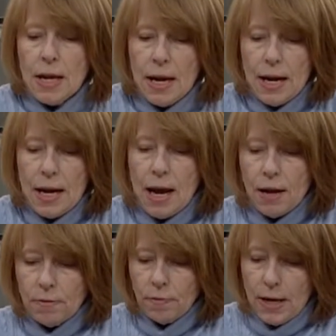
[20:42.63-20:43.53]
And
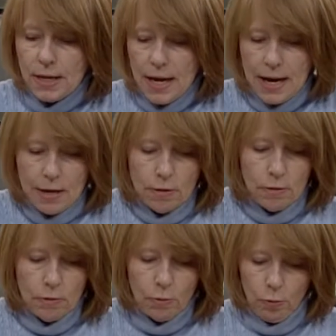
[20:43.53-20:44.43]
I right now
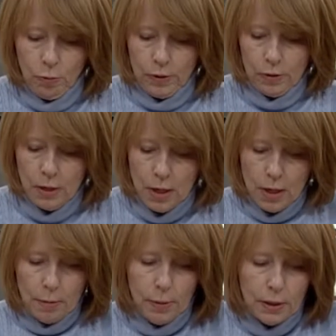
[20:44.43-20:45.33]
will
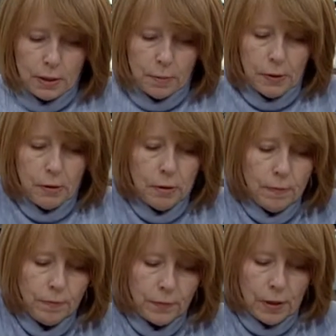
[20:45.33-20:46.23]
put a spoon
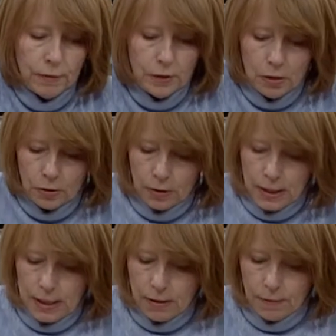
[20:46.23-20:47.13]
of yogurt
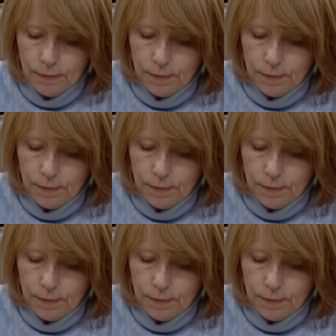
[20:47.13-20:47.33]
here